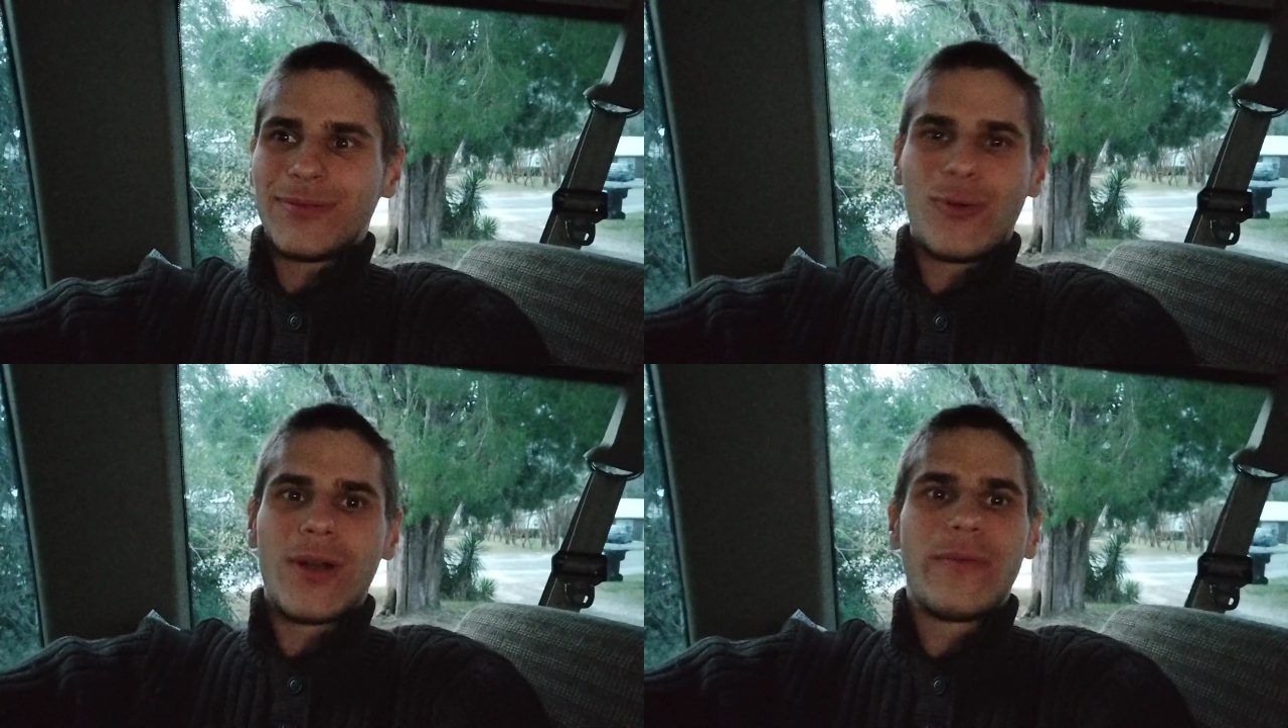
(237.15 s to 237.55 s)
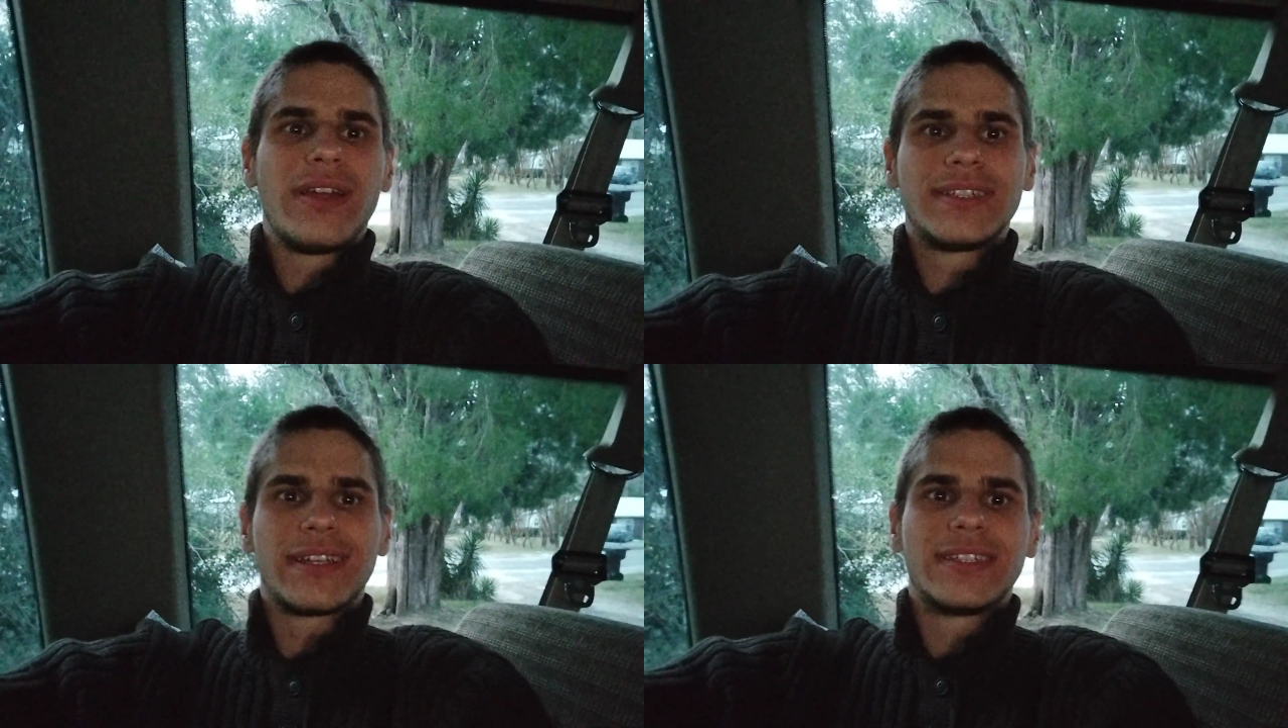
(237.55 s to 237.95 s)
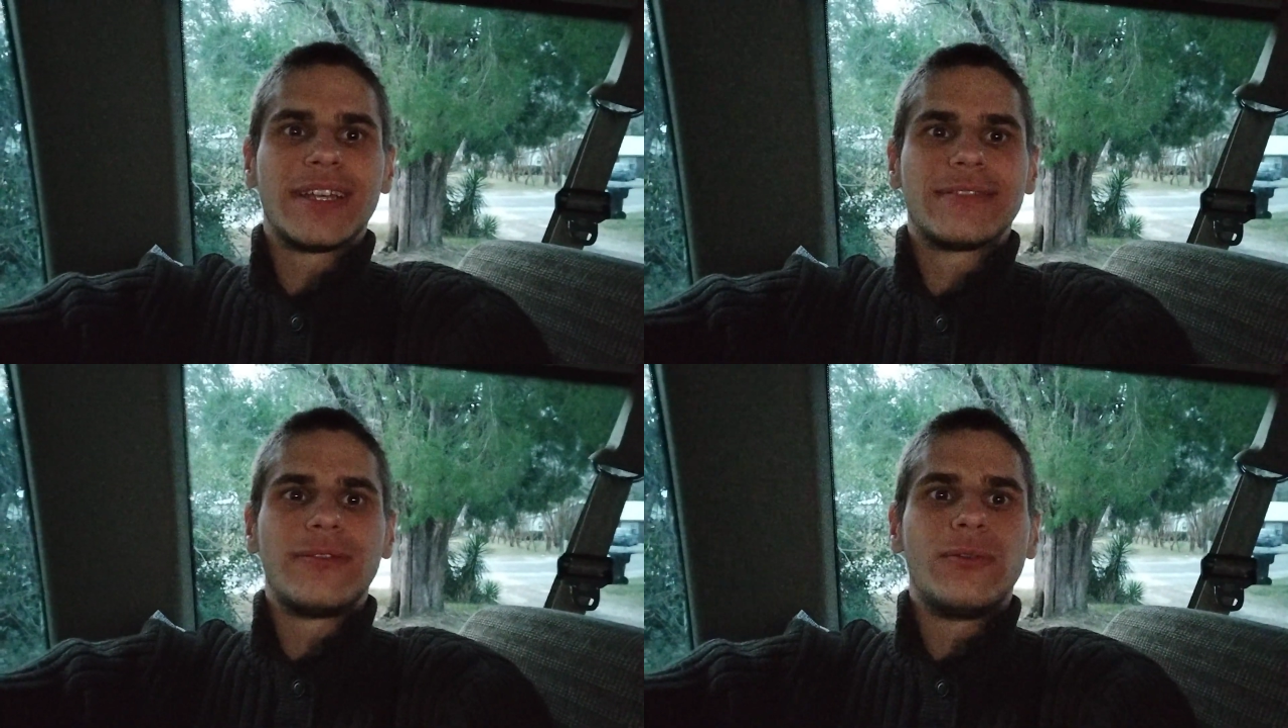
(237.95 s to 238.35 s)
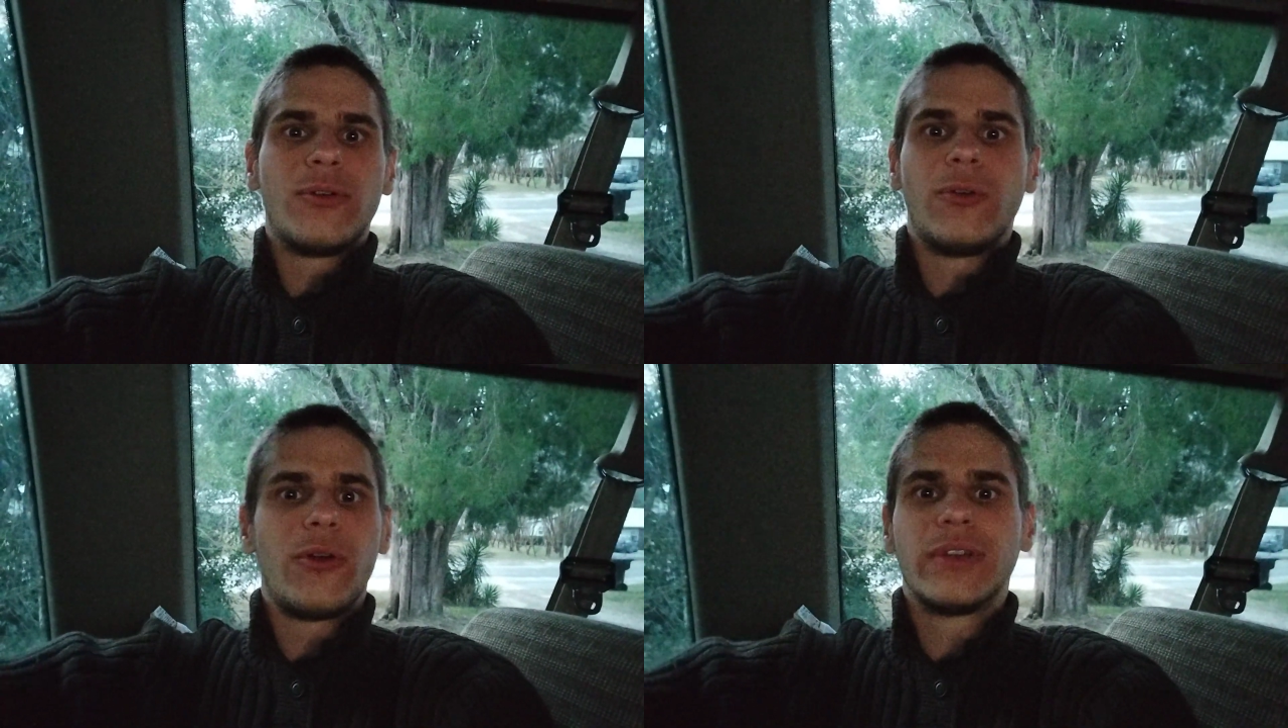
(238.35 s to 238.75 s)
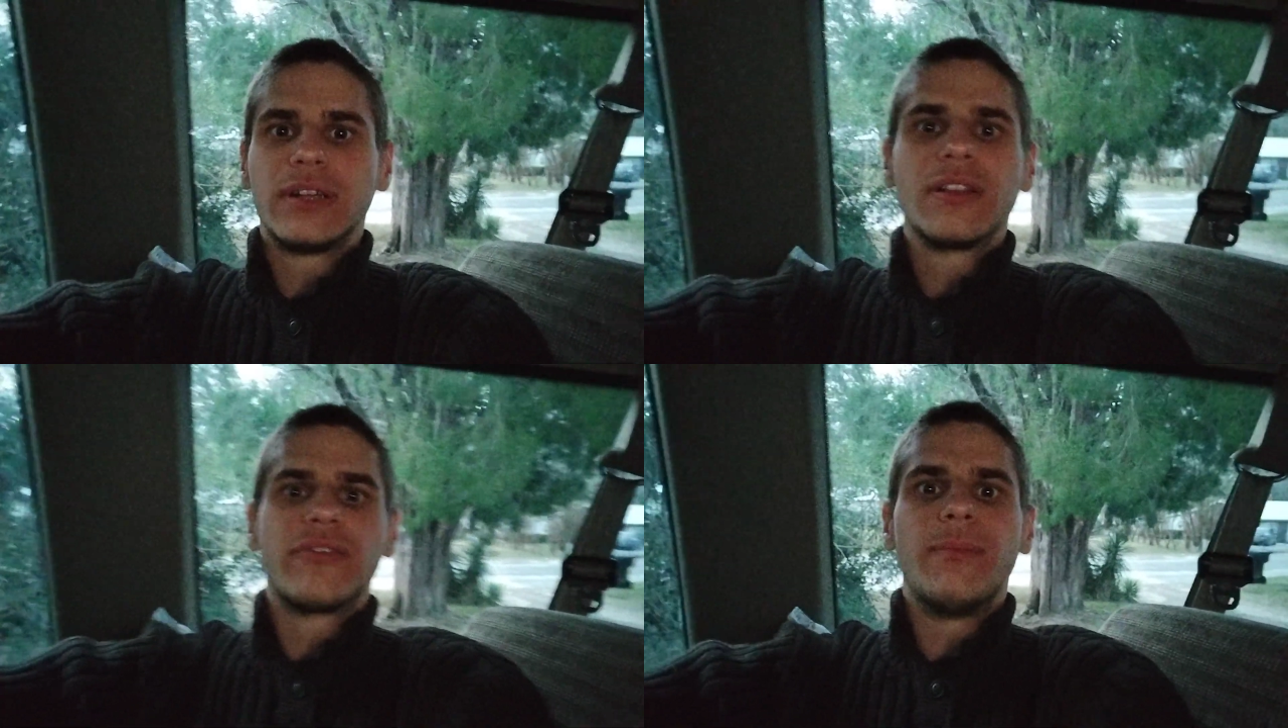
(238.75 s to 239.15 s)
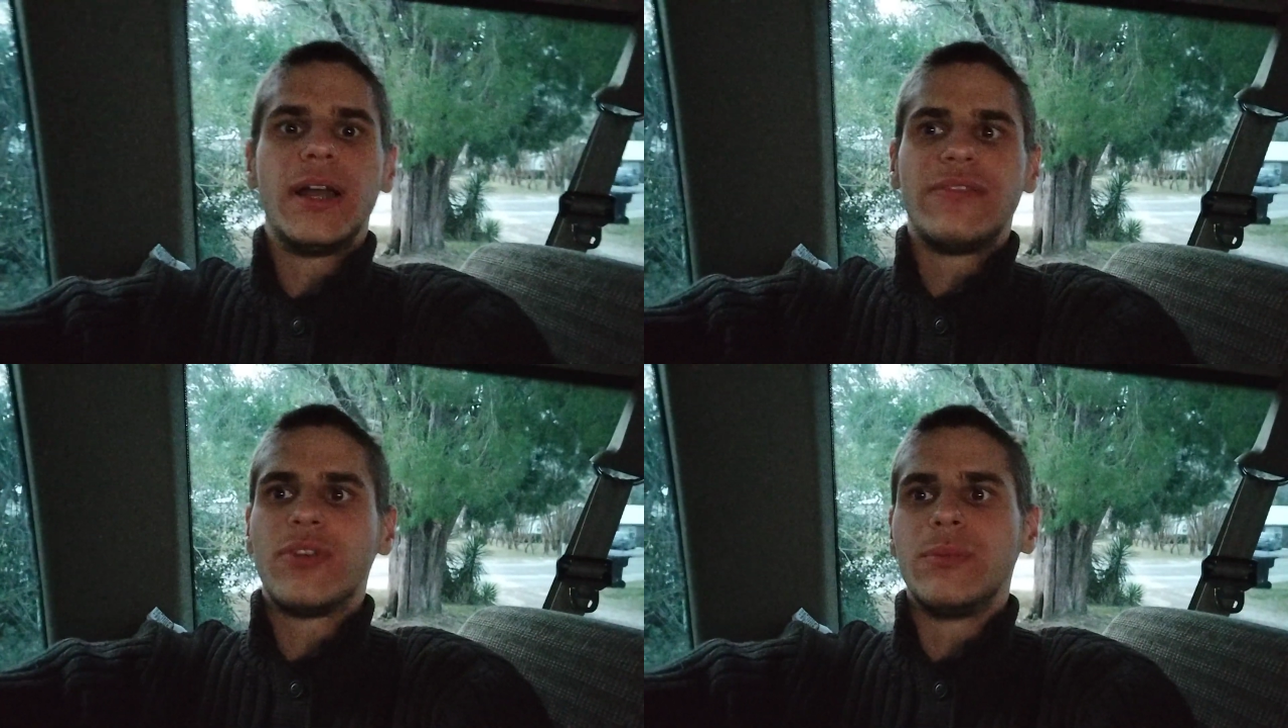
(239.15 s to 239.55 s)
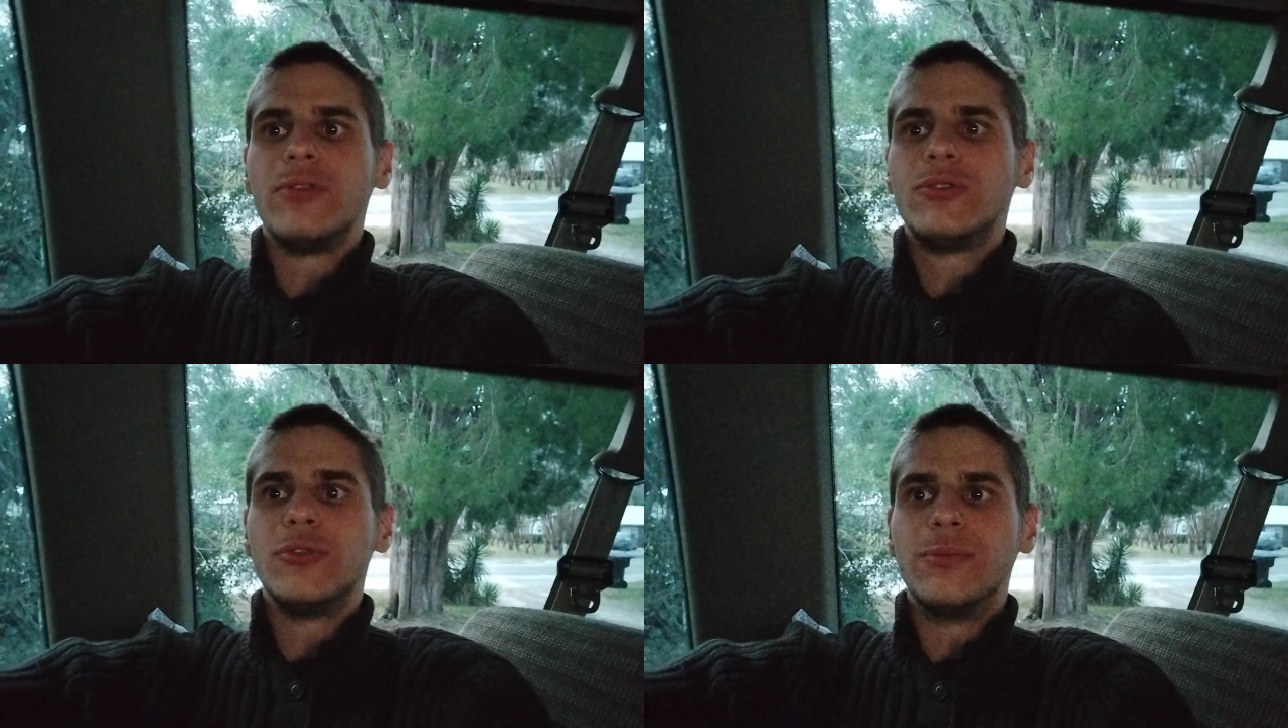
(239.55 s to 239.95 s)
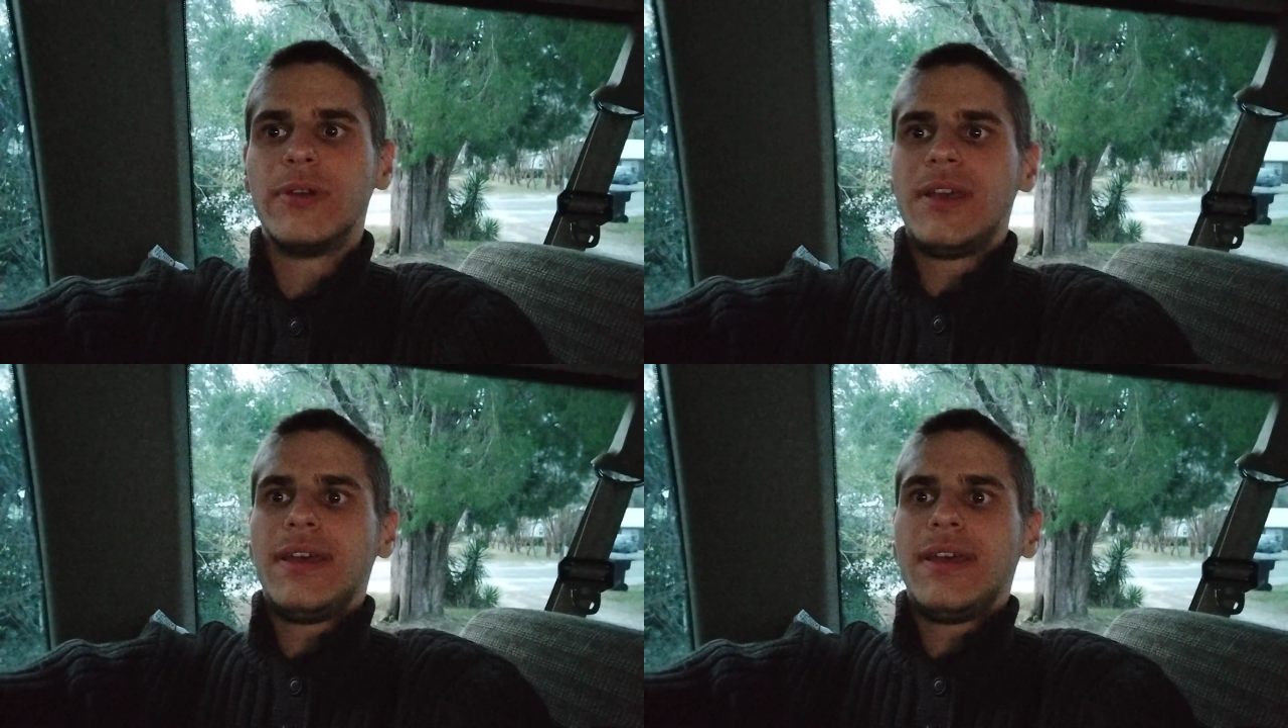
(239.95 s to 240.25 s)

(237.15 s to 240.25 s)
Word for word: who are very successful, who earn a lot of money from YouTube,